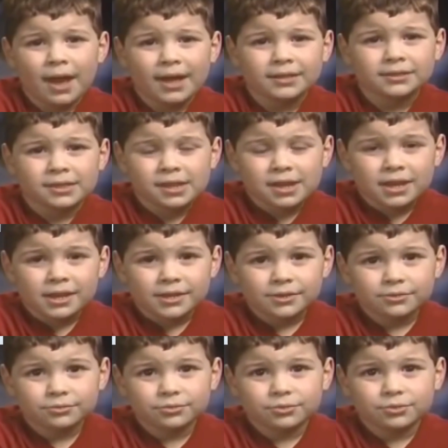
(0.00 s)
you had
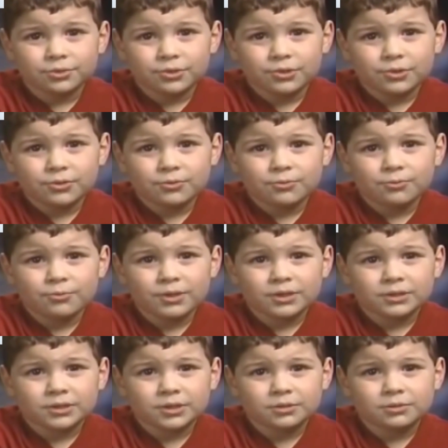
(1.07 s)
you
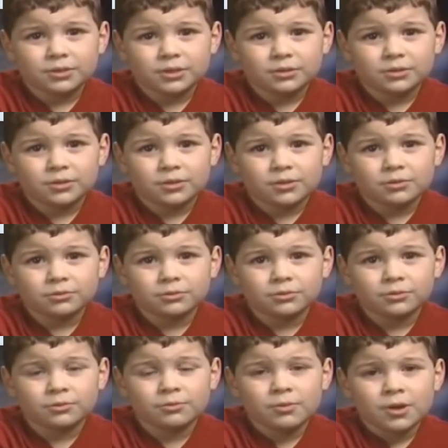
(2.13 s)
you you could
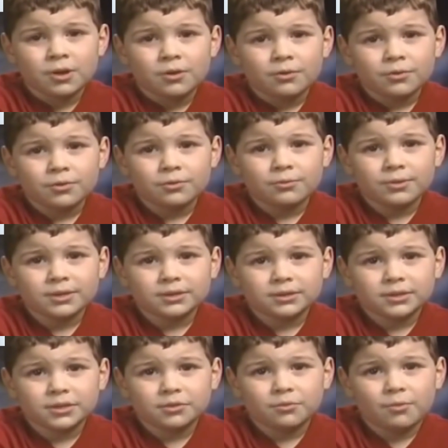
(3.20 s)
you do
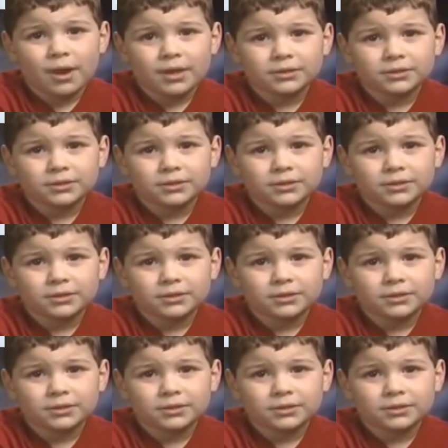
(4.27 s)
you you